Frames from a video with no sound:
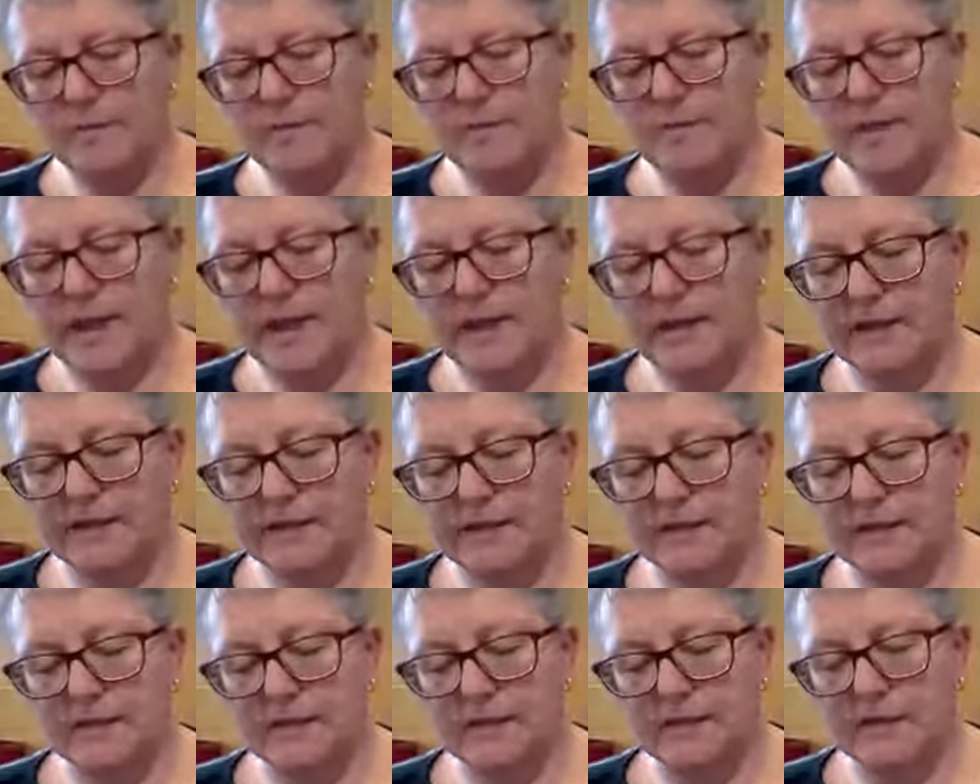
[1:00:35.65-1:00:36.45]
but
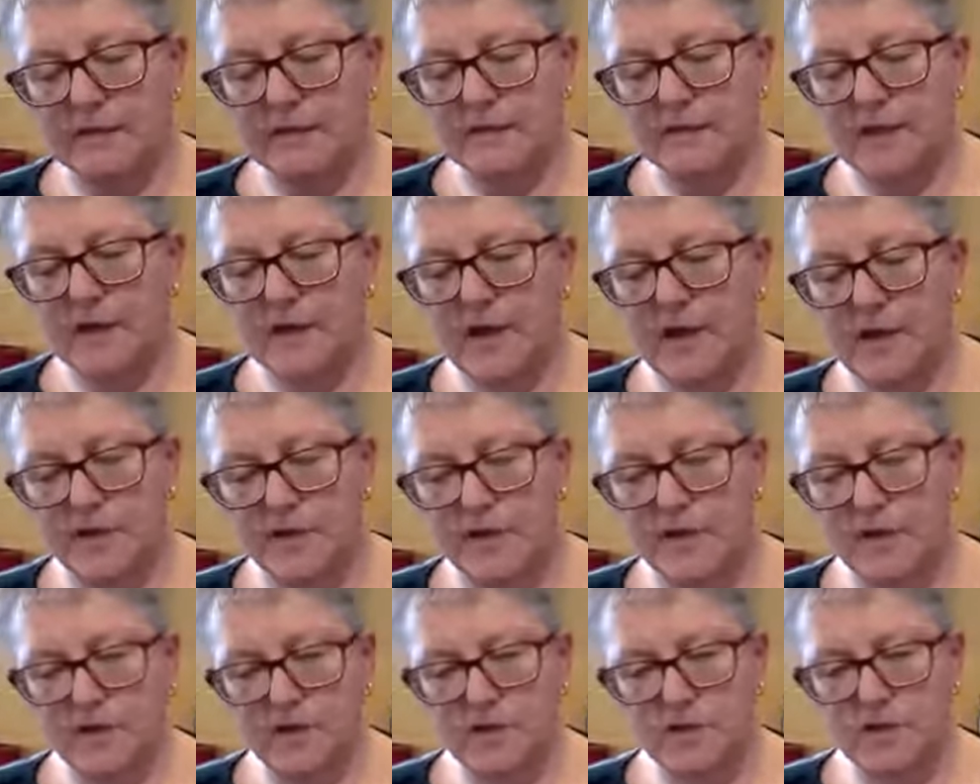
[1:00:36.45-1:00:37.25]
there are other
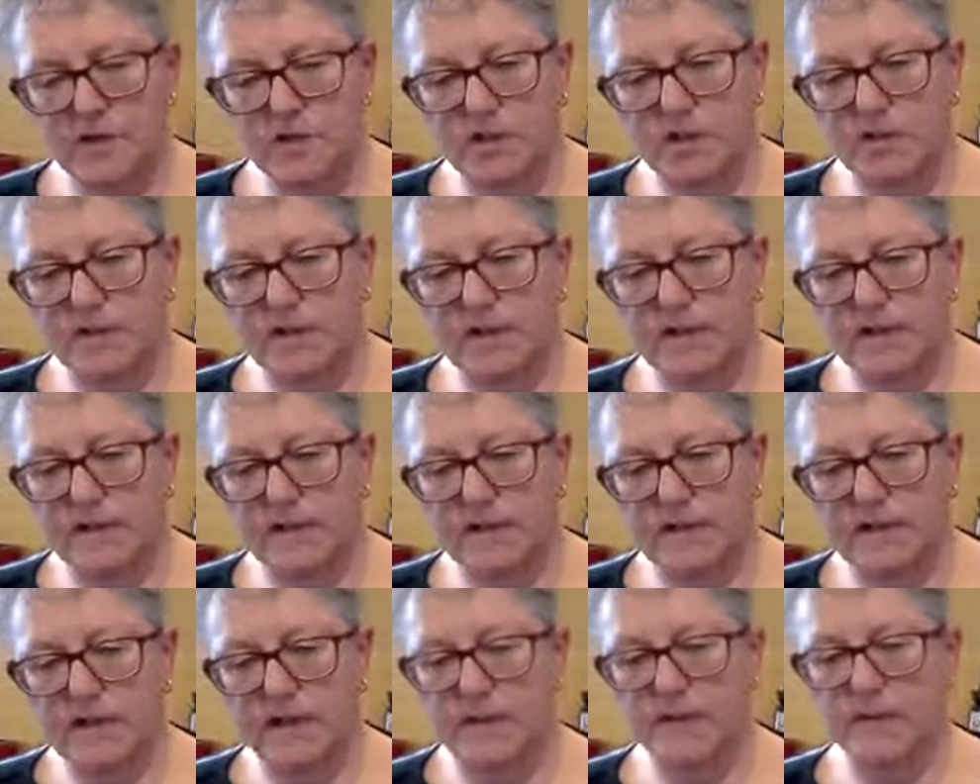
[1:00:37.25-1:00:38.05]
doughs you can make
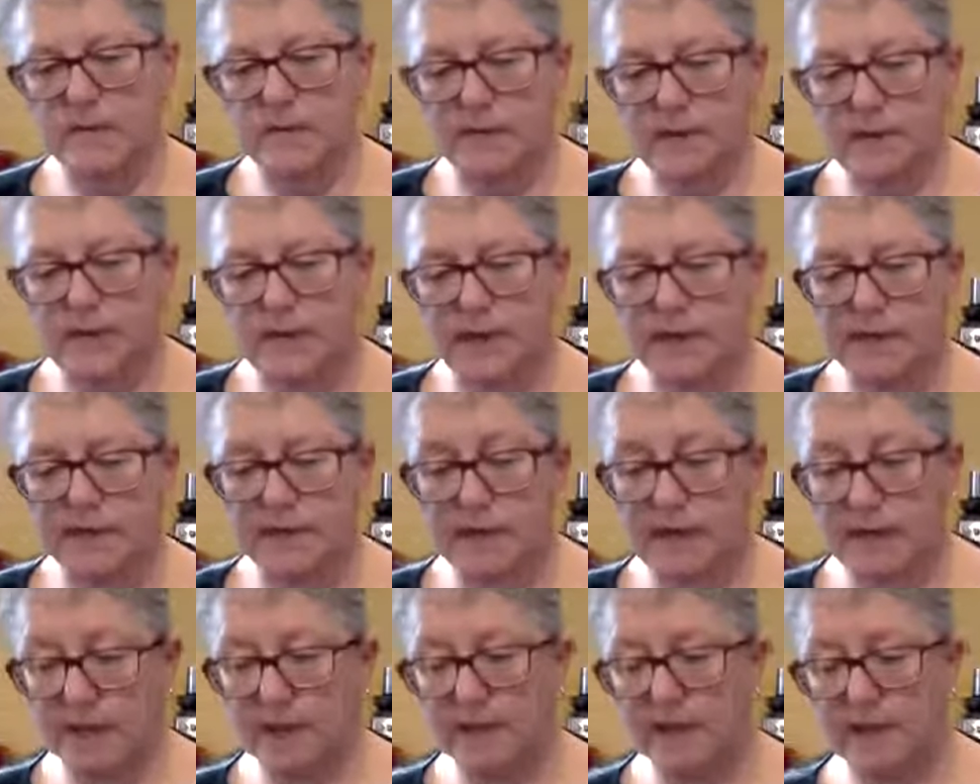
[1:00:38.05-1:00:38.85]
that combine,
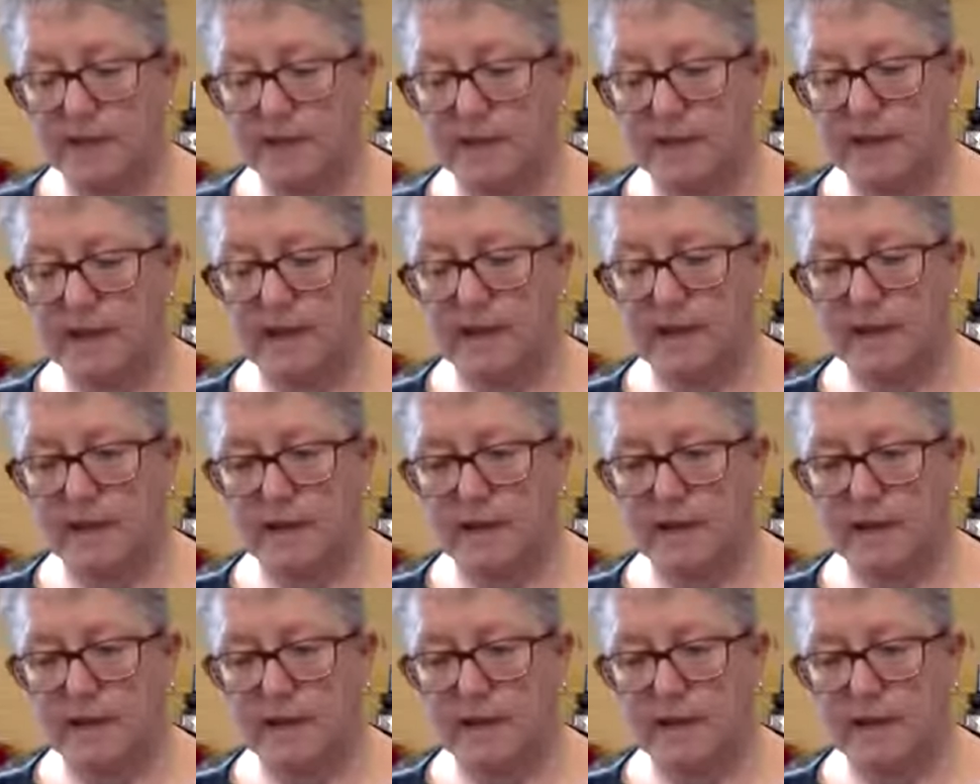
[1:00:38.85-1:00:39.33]
like the